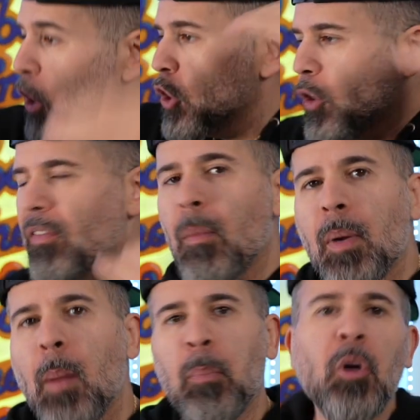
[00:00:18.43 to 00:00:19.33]
So if I'm
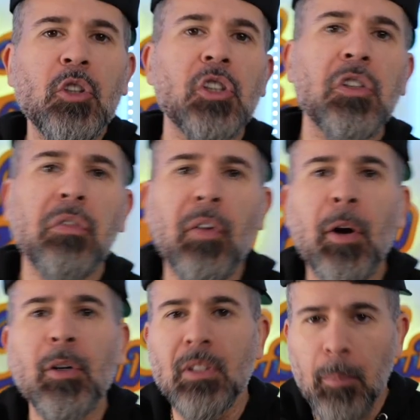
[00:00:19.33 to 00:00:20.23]
gonna purchase a
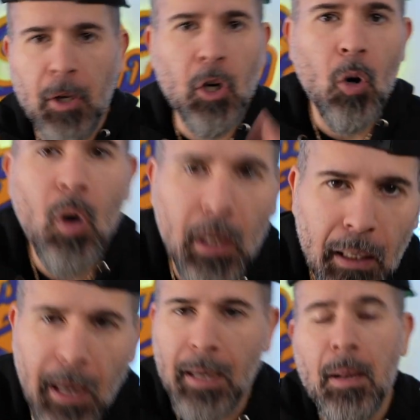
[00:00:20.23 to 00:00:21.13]
fragrance, I'm gonna go
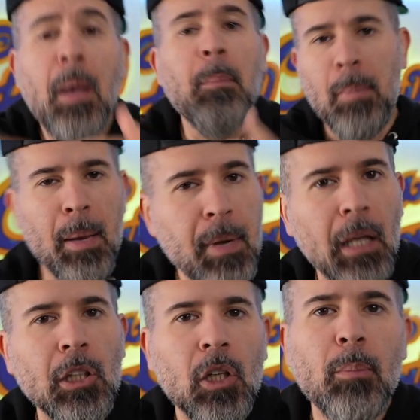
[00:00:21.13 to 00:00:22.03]
online. Maybe
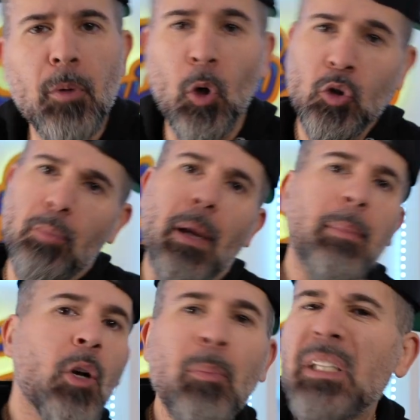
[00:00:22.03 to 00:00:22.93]
I'll look up notes. Maybe
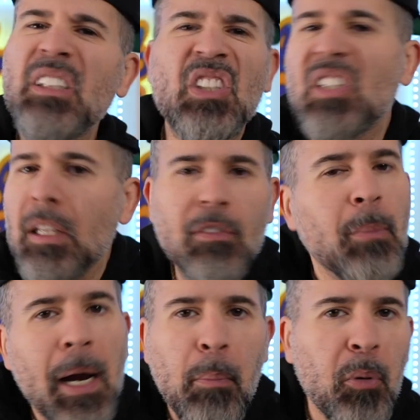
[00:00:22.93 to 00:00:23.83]
it'll be deceived
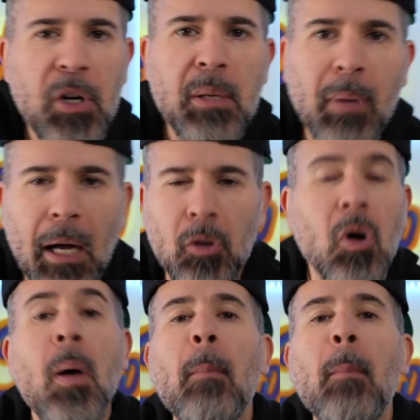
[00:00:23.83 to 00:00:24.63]
by a pretty bottle.